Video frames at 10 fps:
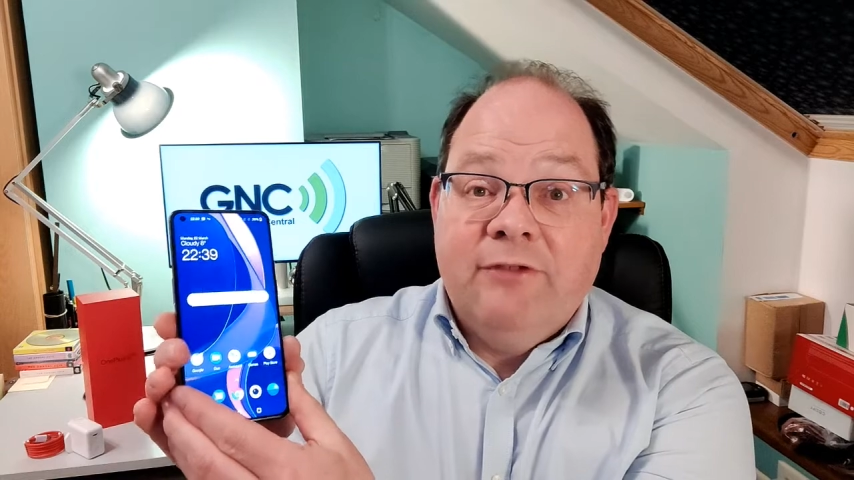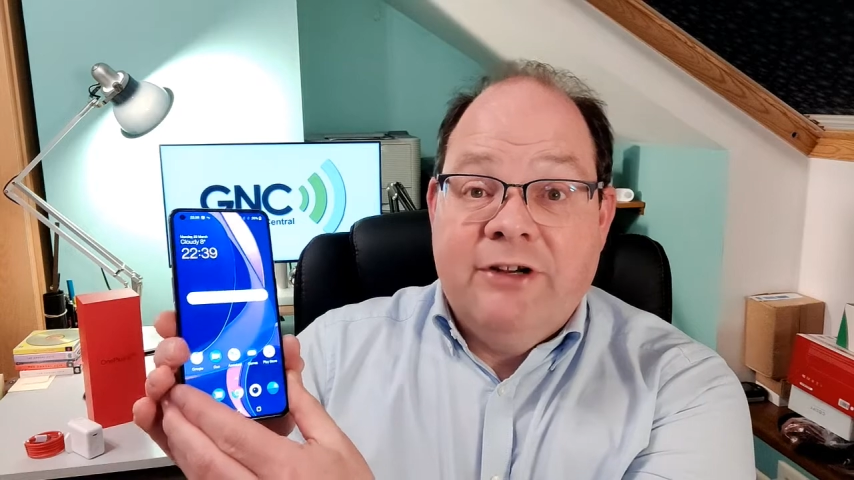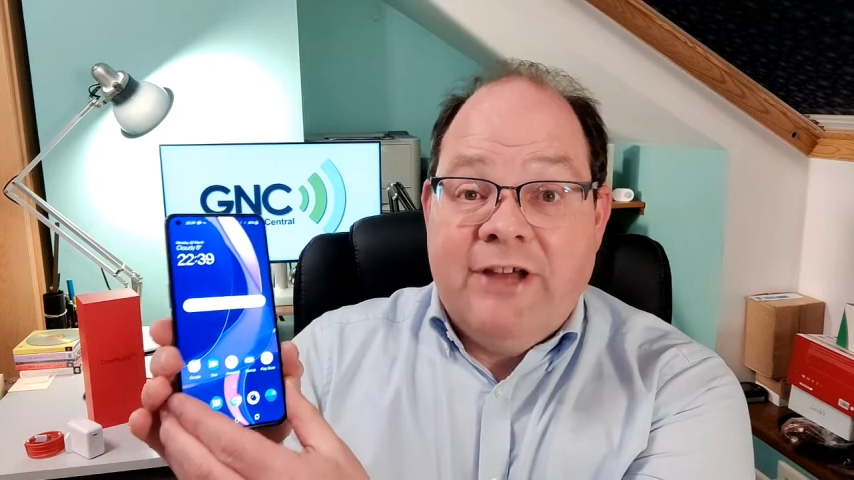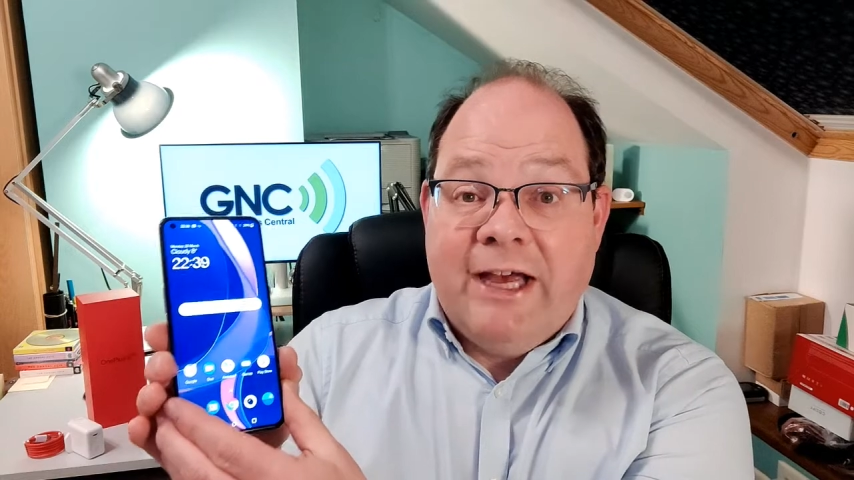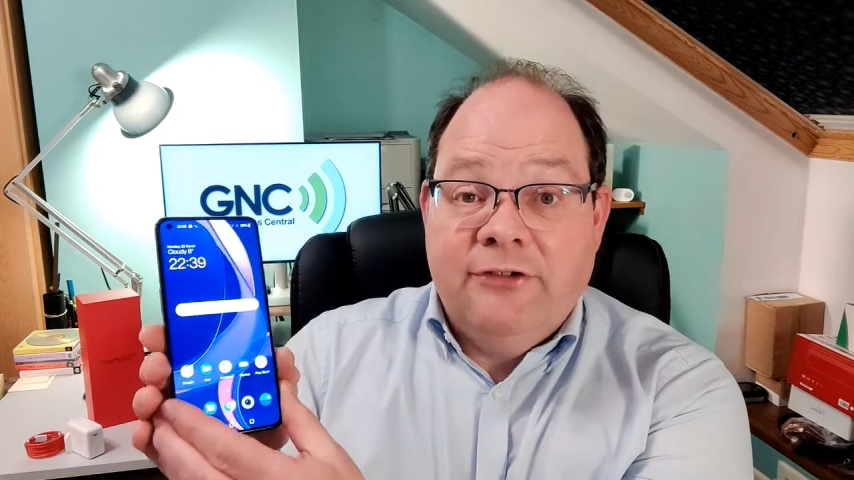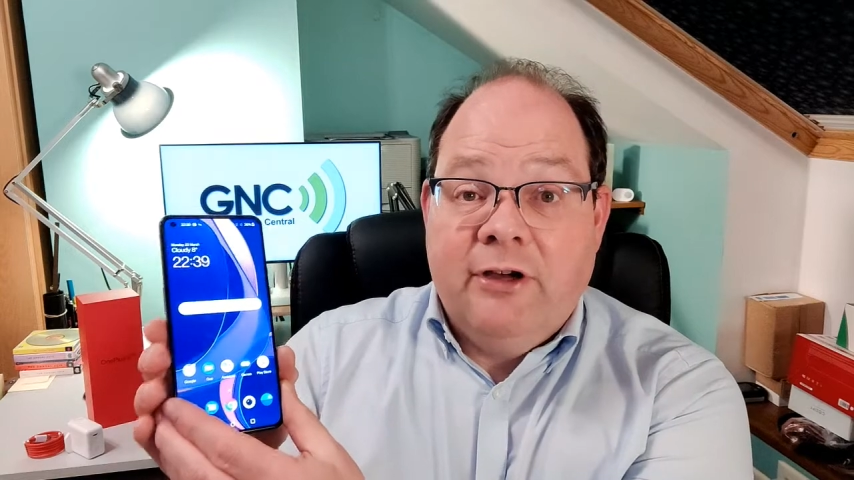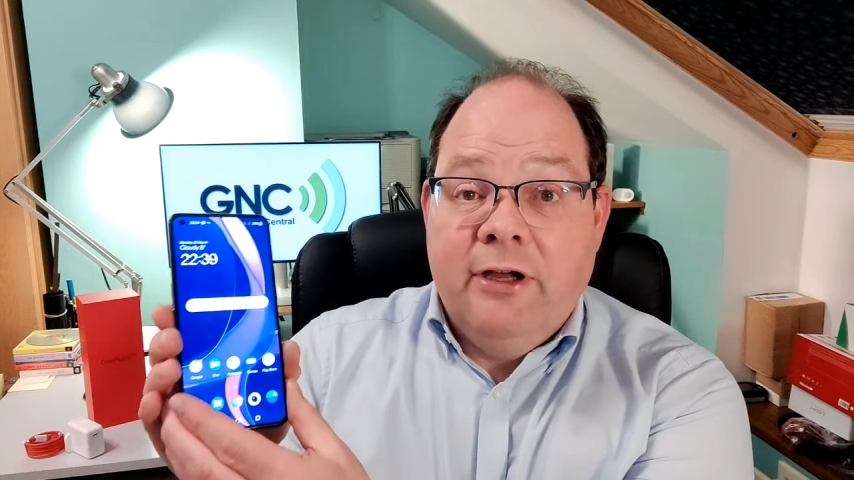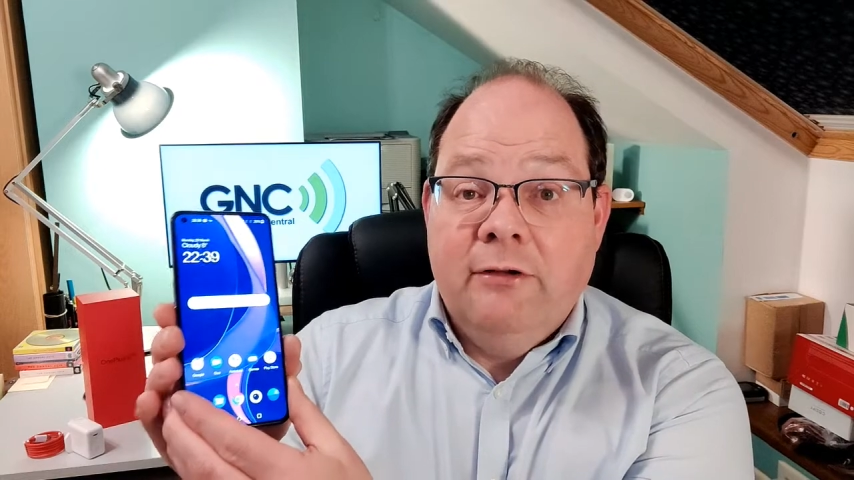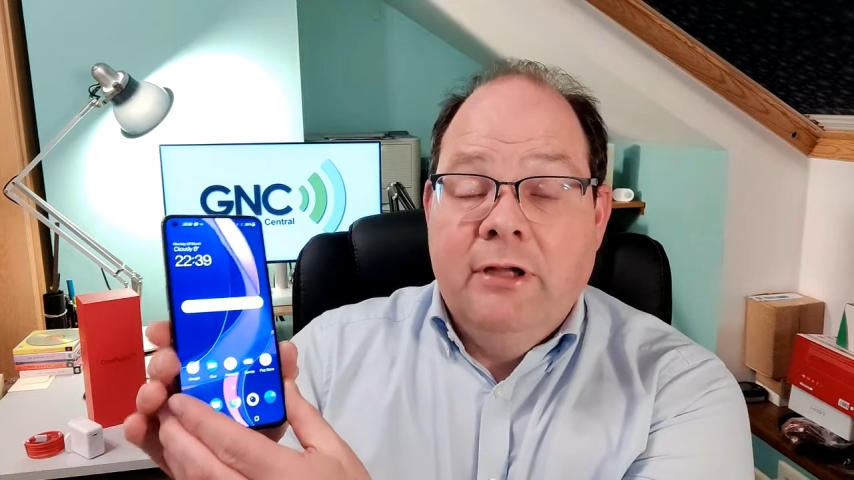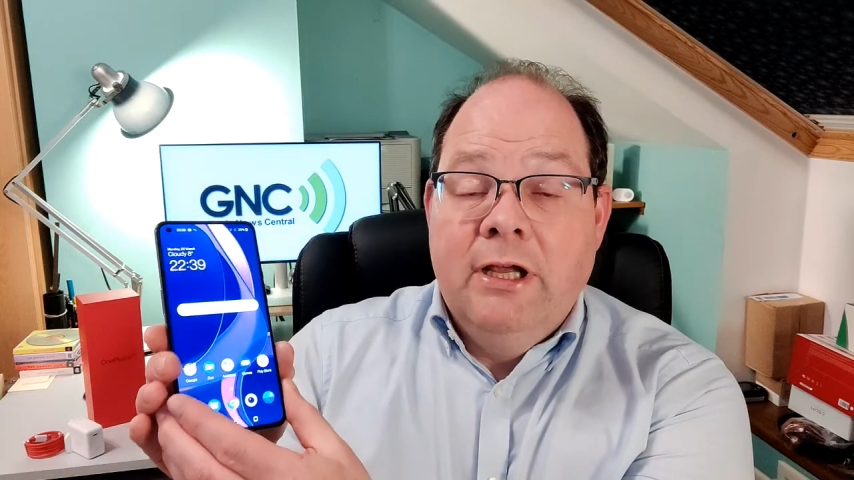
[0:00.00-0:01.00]

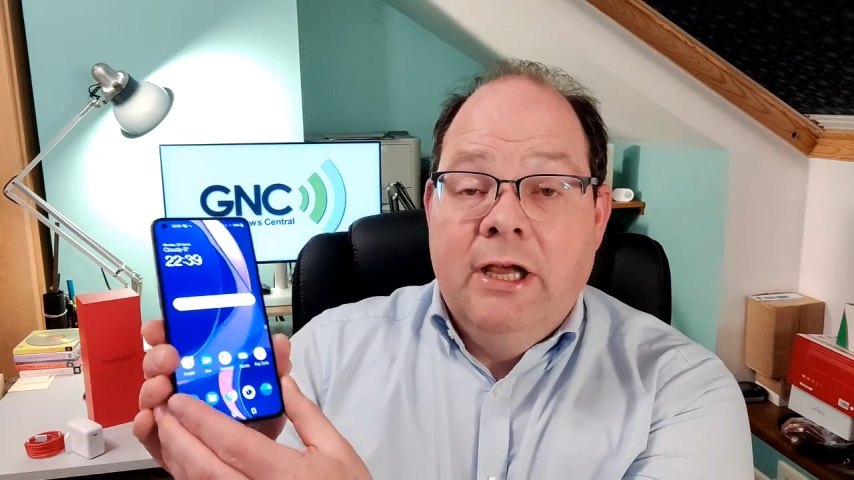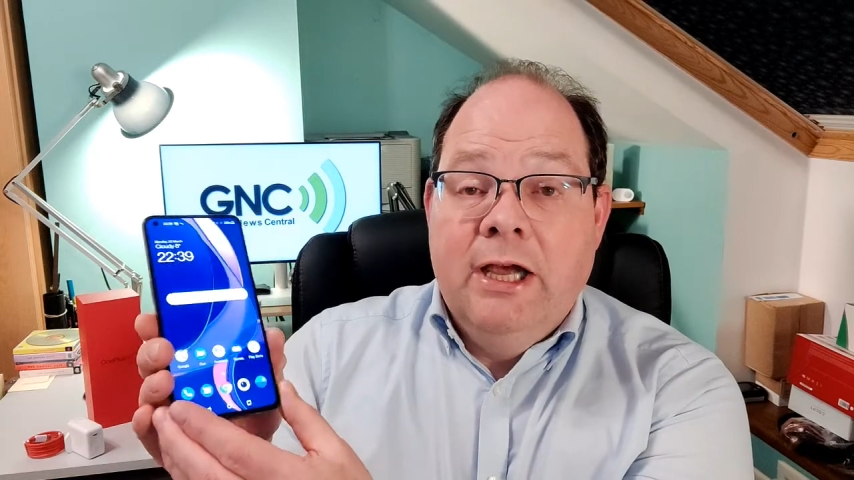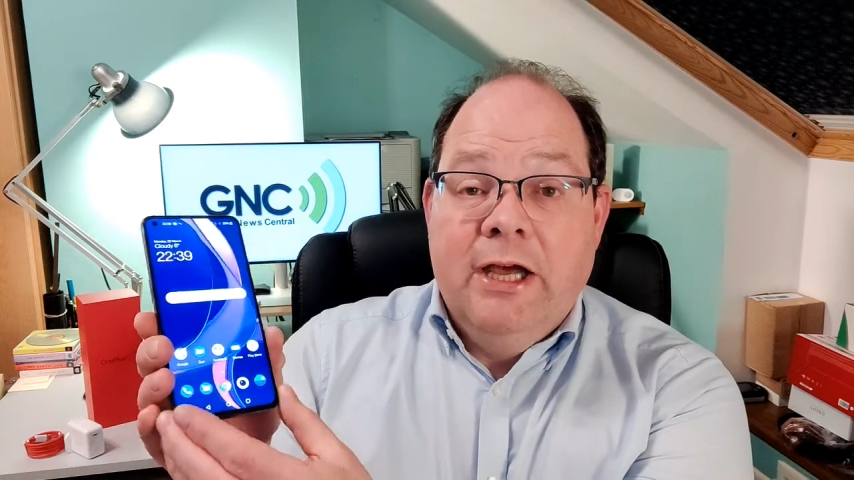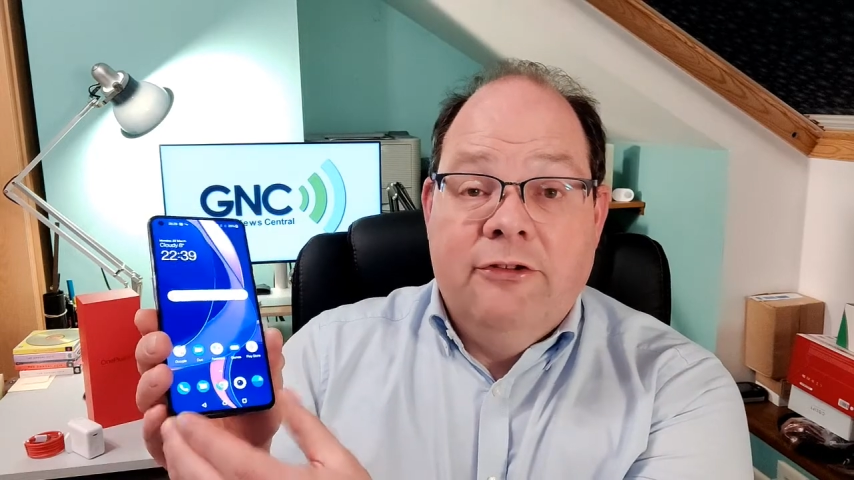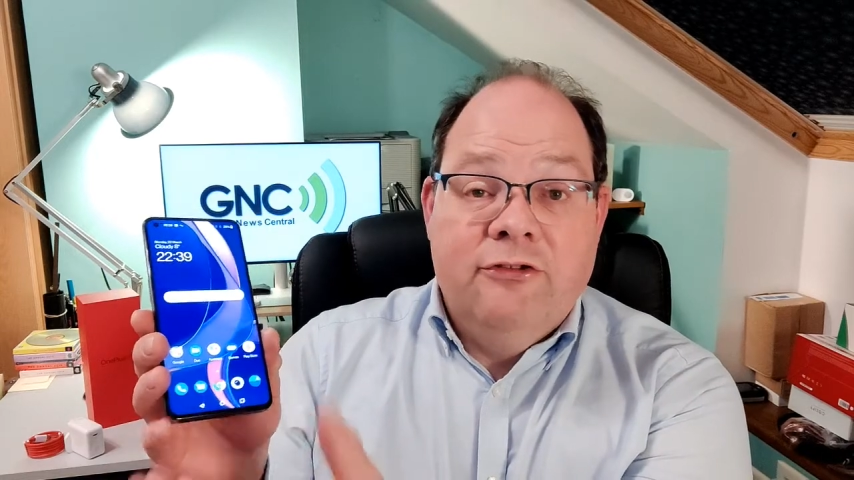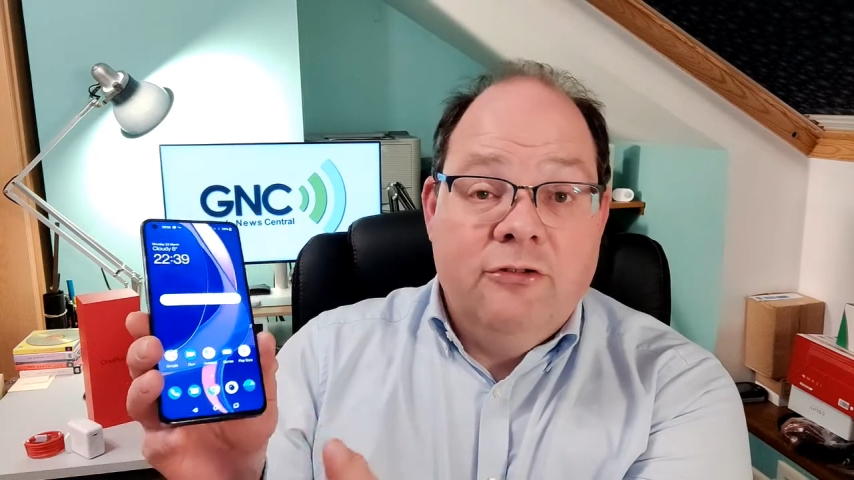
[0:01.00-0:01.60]
tactile. There's